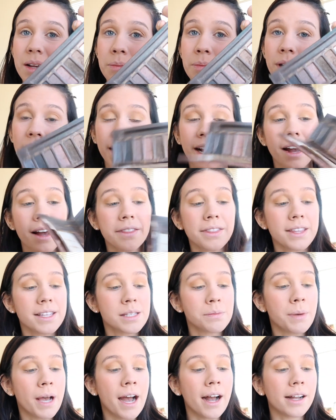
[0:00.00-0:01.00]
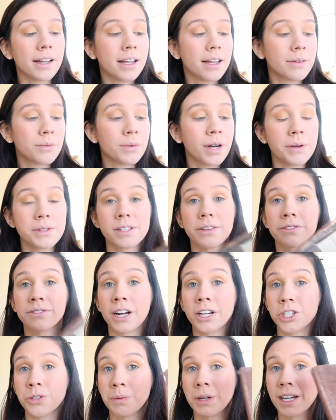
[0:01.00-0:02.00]
But I got this back when I was a
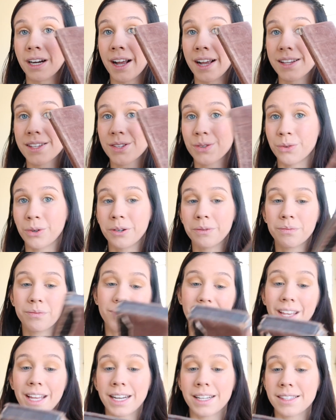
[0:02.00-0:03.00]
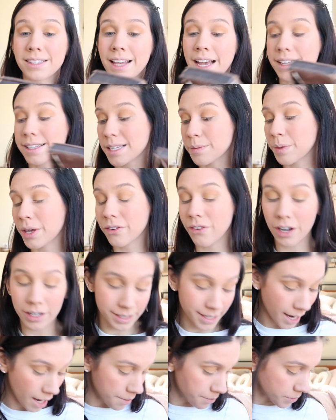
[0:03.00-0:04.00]
freshman in high school, and it's lasted me a
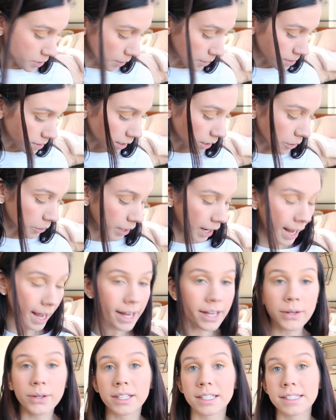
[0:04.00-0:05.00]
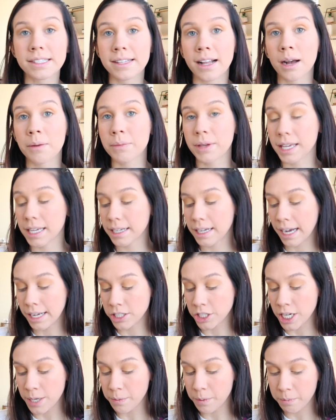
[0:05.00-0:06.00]
long time, so I was like, okay, you can stop being
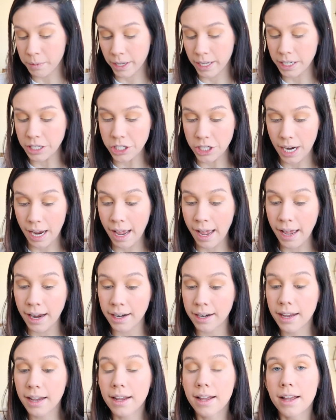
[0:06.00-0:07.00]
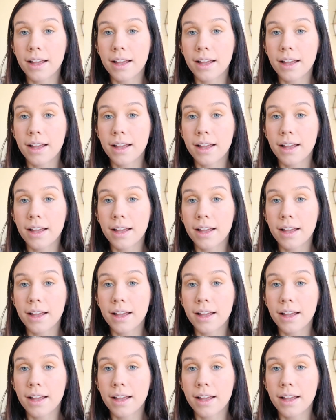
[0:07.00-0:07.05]
a cheap bitch and